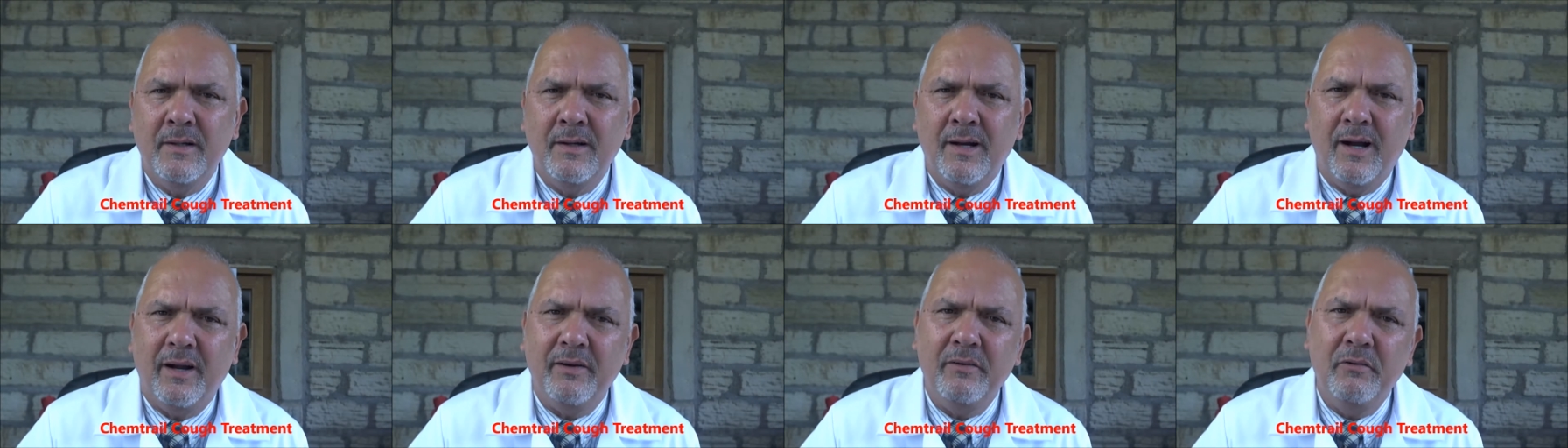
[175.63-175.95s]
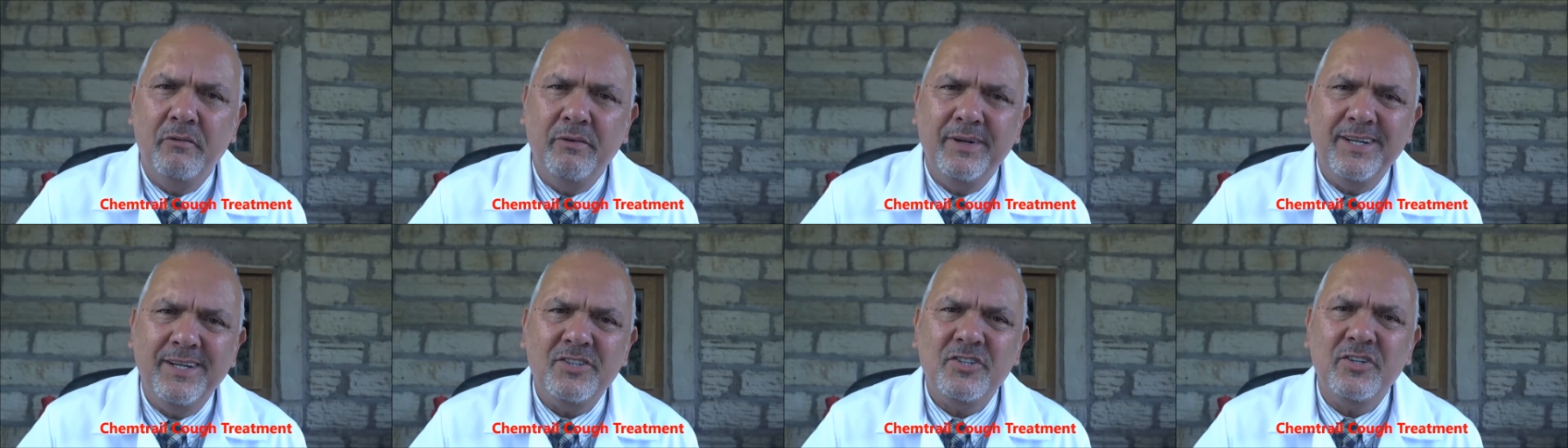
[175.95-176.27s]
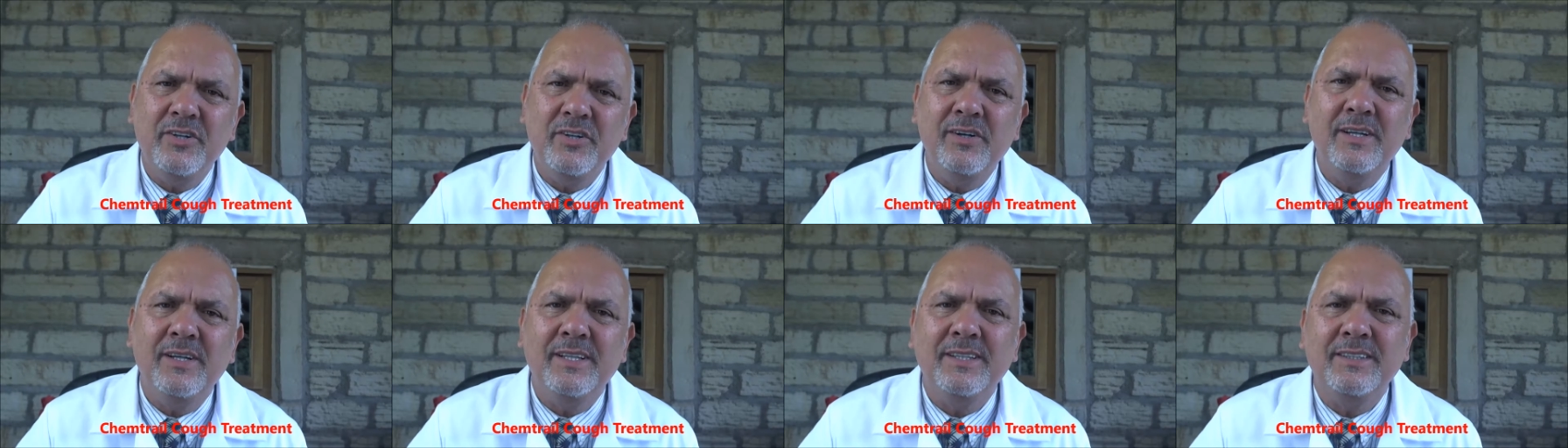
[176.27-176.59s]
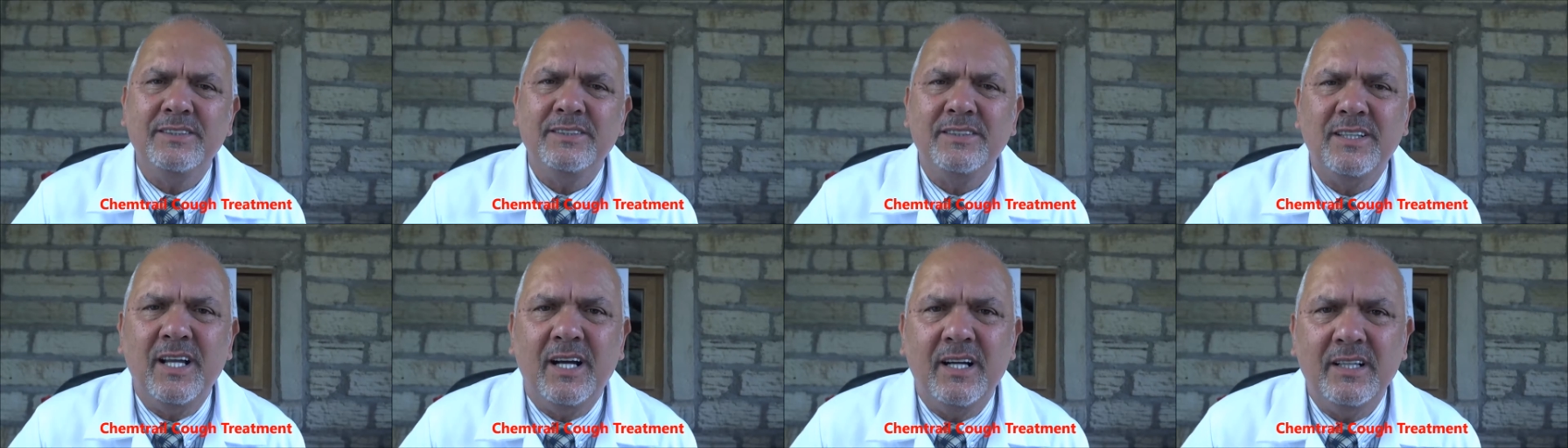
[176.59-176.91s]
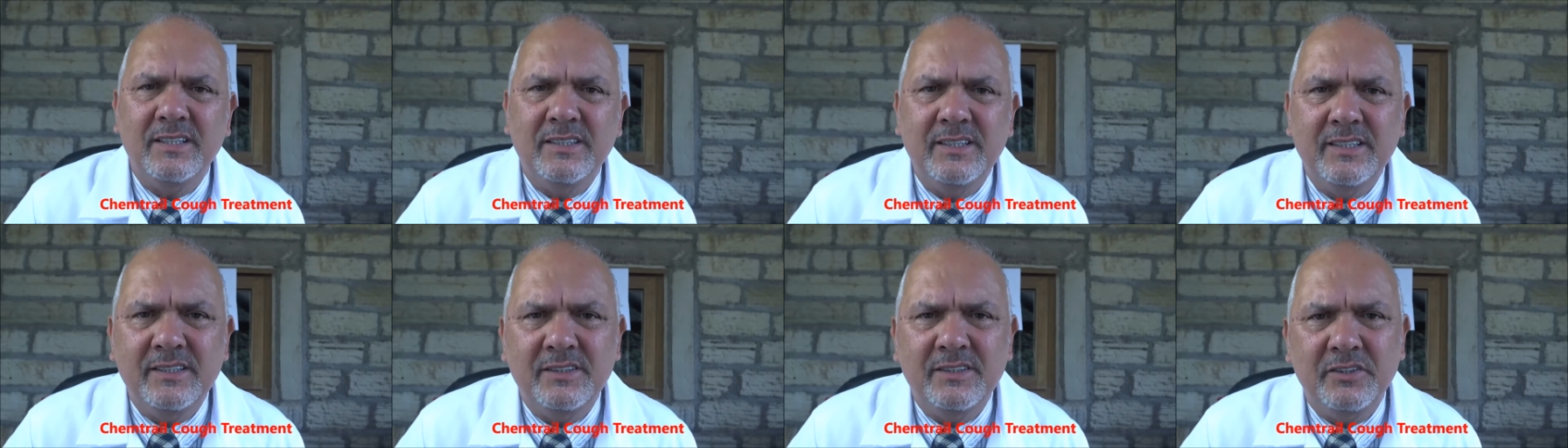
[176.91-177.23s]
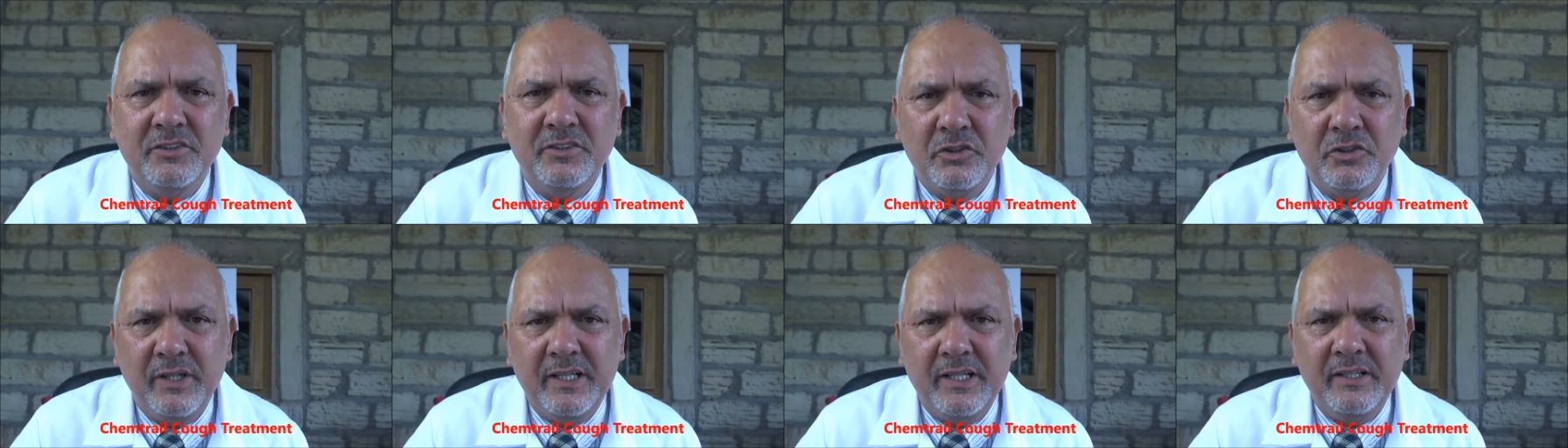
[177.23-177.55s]
I originally started to
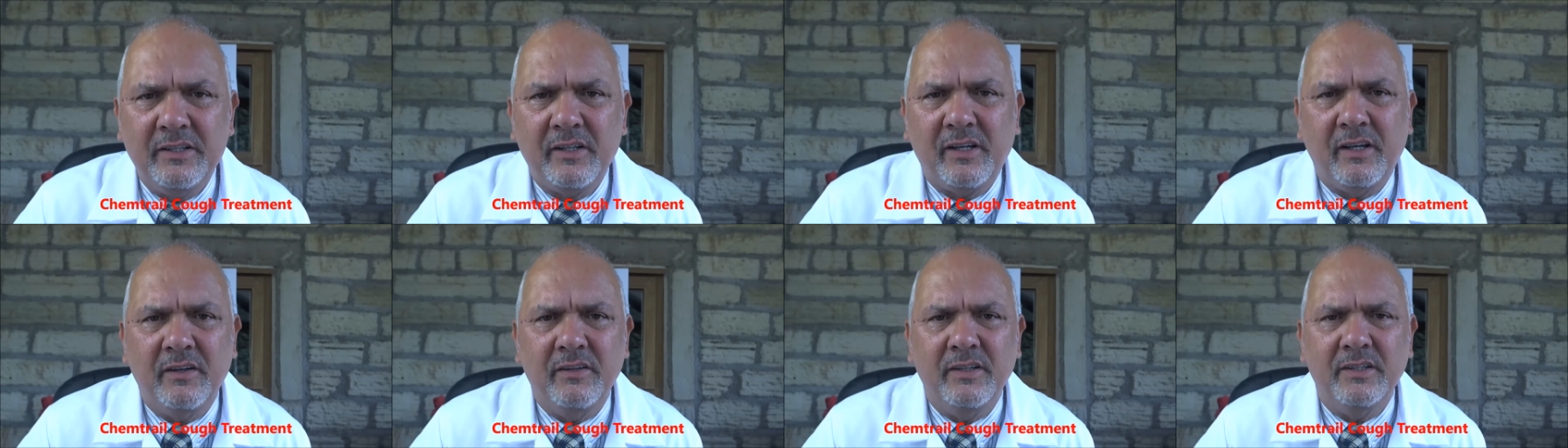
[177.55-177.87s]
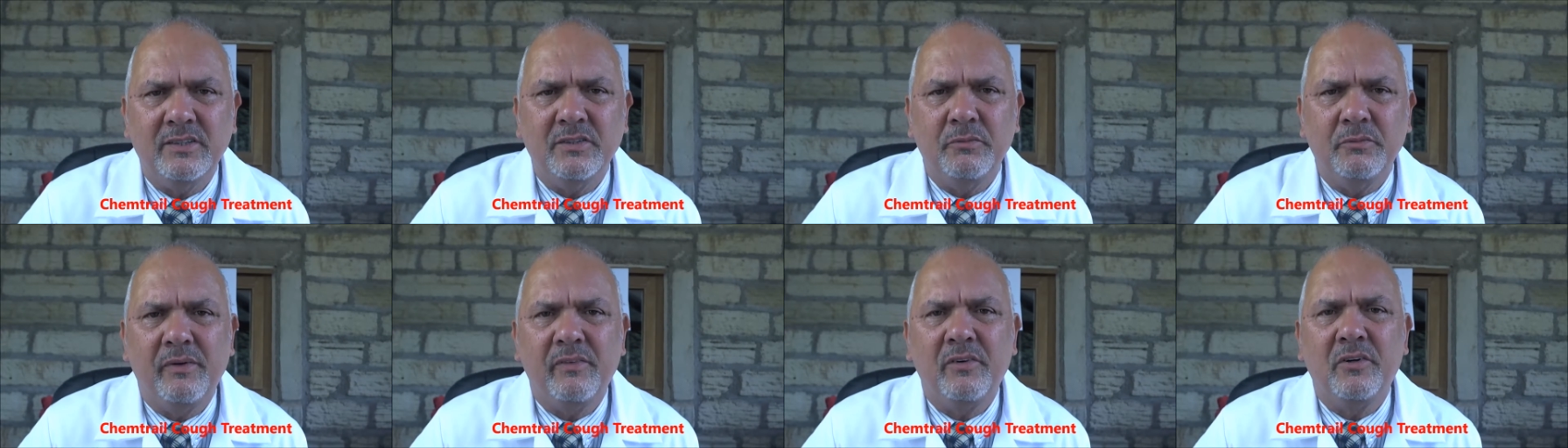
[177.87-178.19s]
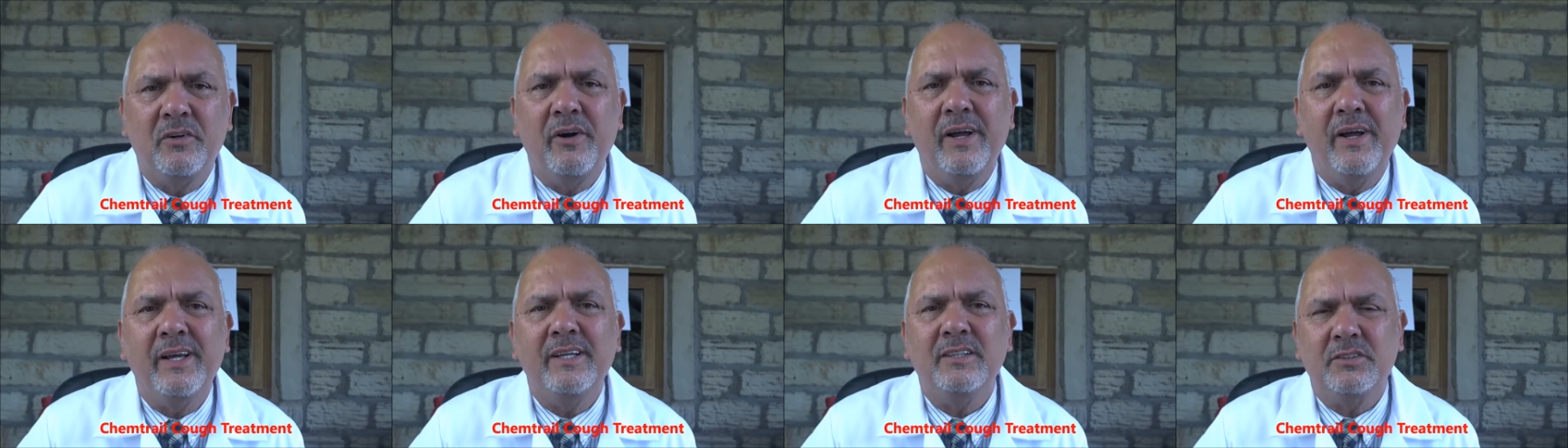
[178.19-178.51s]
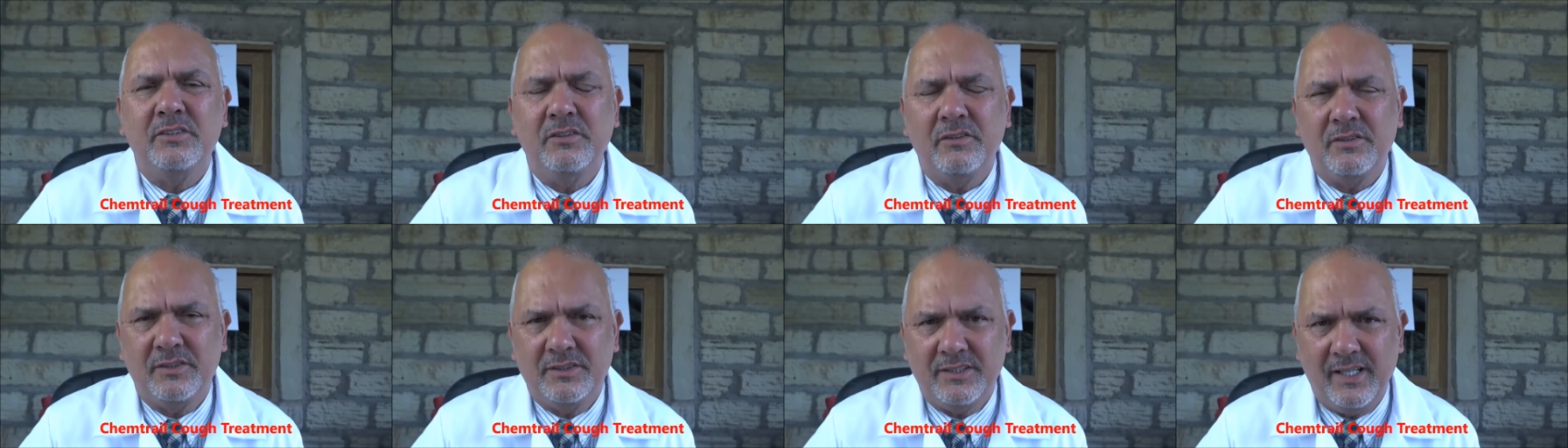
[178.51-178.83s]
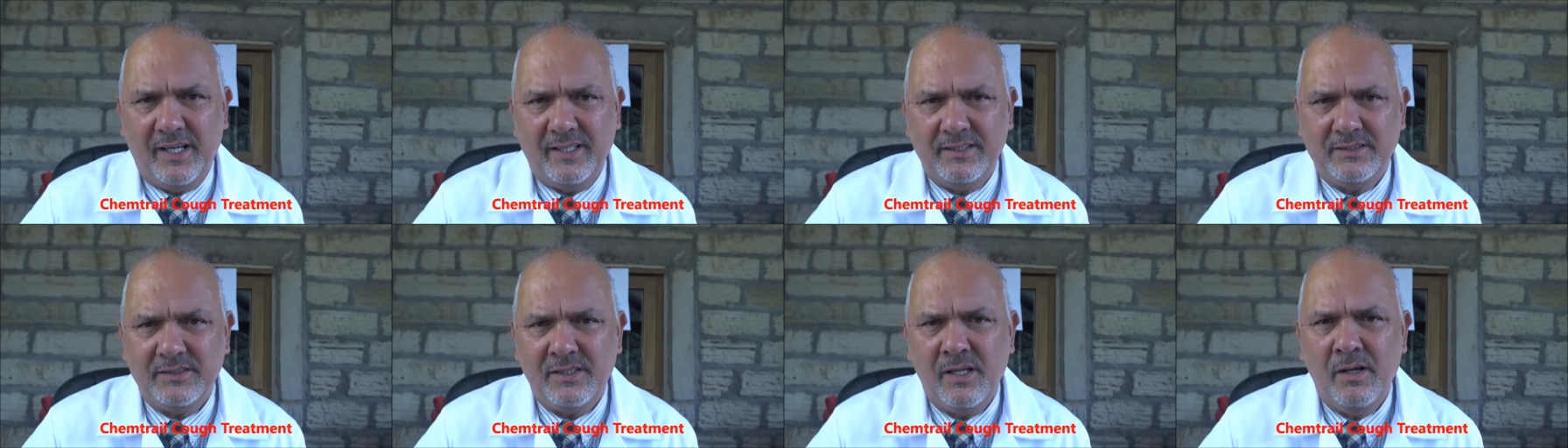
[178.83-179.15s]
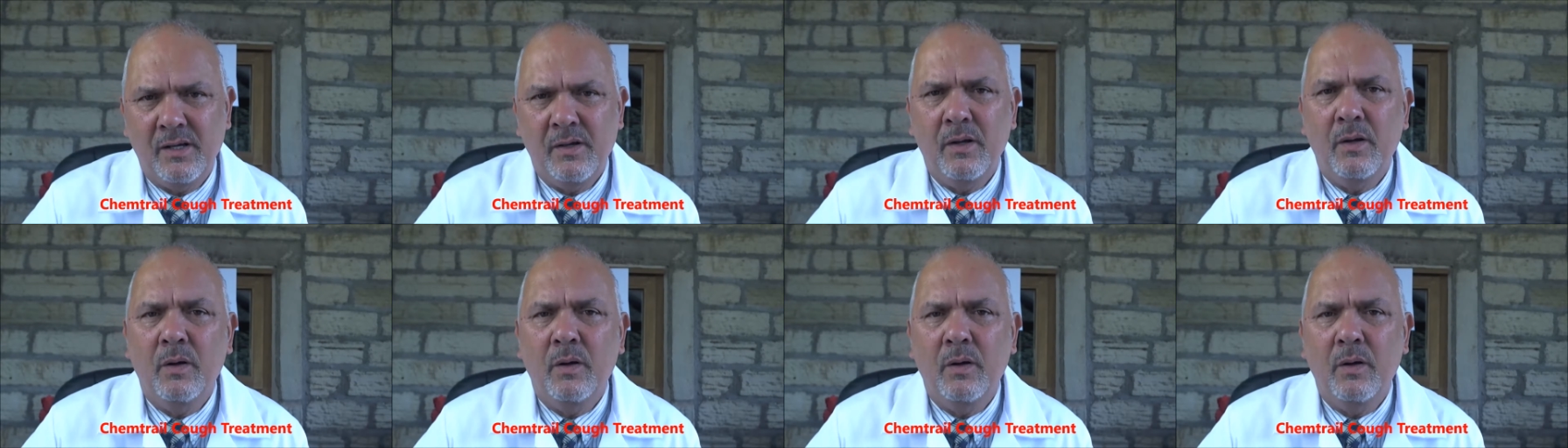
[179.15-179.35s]
treat the condition with great success